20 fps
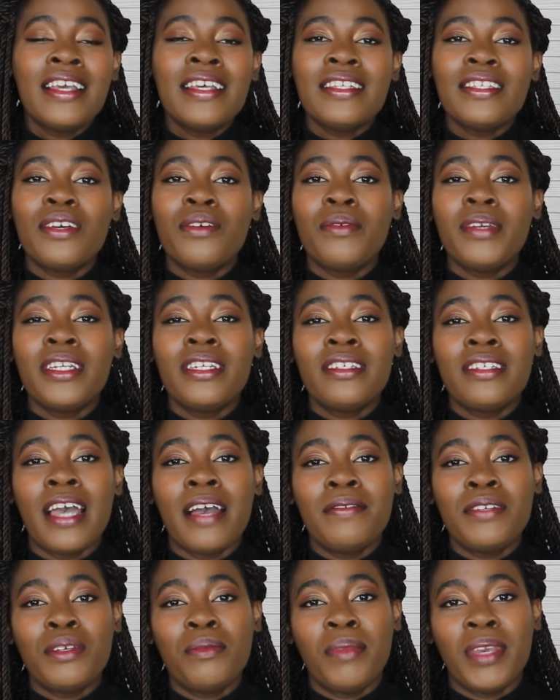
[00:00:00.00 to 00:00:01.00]
So we just
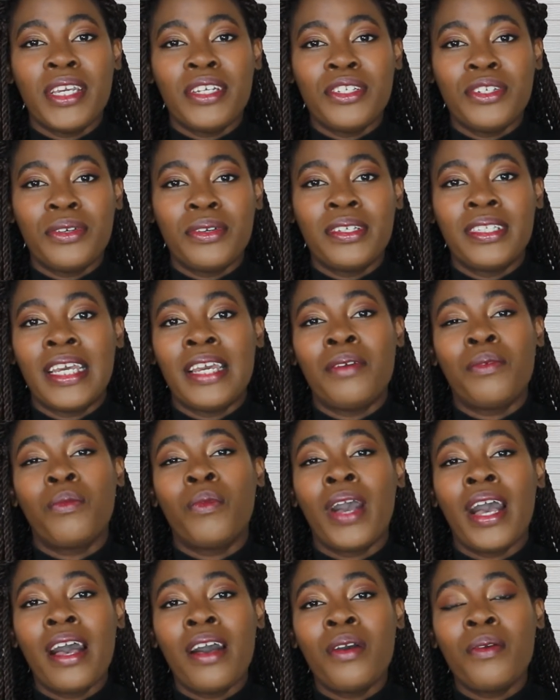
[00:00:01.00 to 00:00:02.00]
have to make sure that
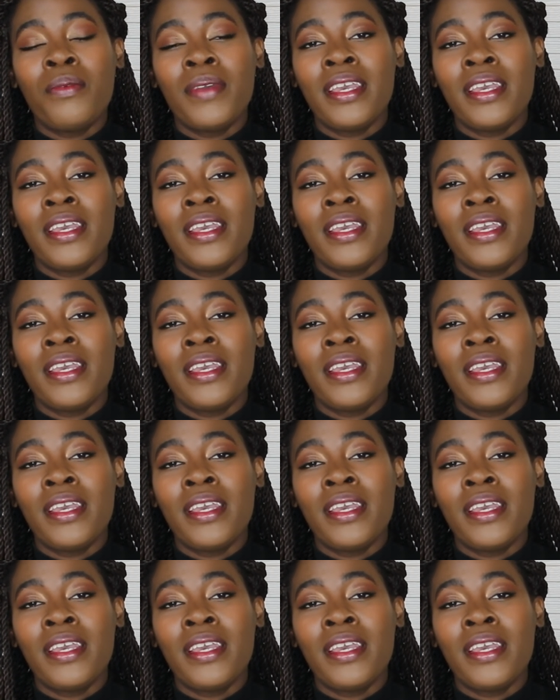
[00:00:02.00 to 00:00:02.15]
while